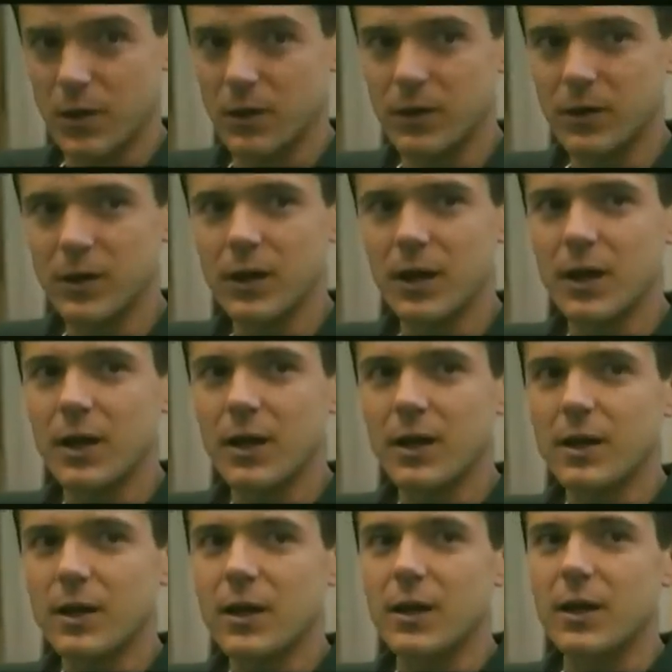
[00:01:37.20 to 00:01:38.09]
you know.
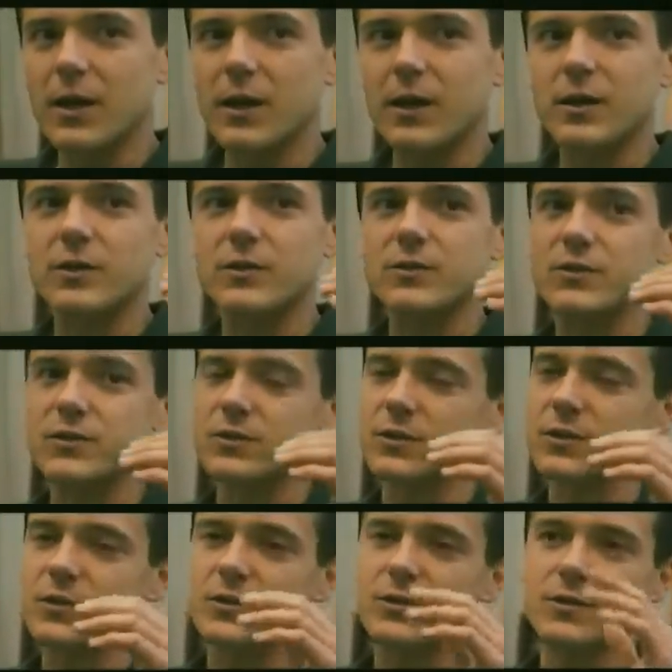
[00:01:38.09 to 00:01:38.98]
Okay.
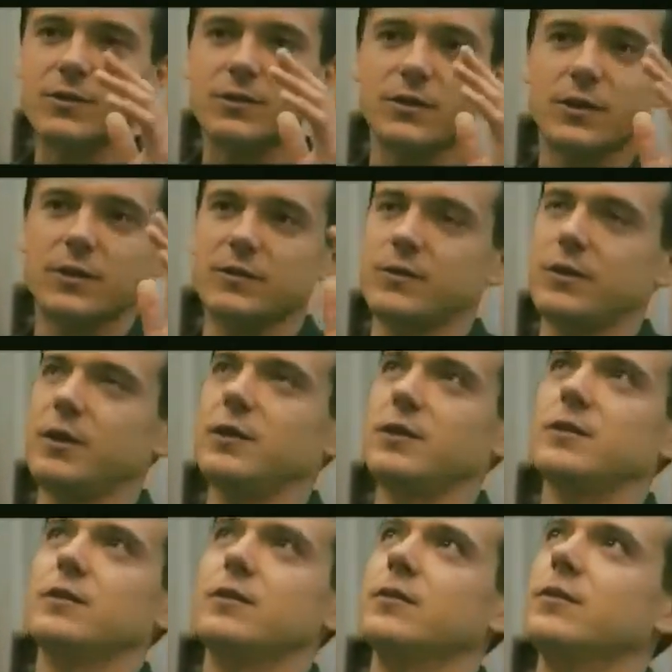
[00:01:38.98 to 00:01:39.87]
It's just, it's
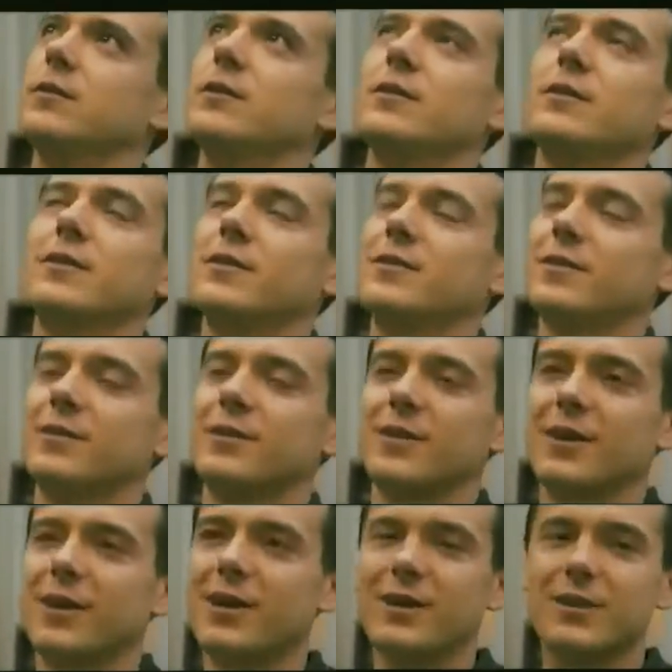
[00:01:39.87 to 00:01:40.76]
like, mm
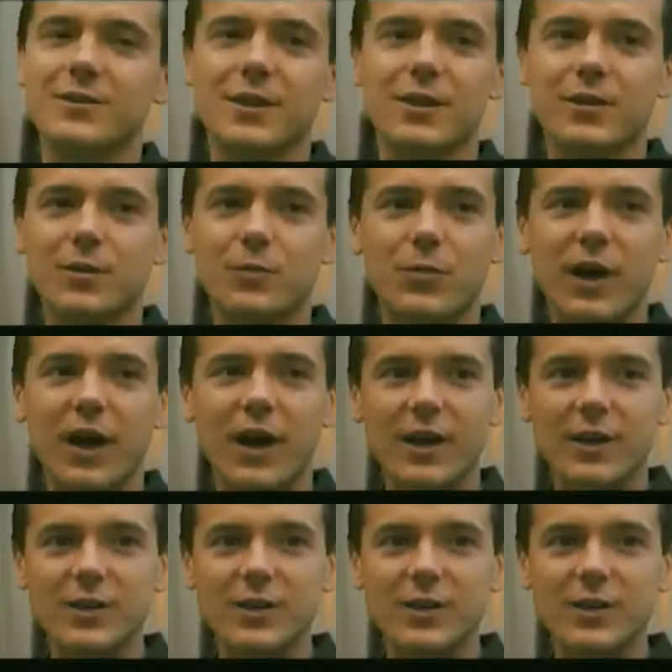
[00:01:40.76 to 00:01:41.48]
-hmm. it's like the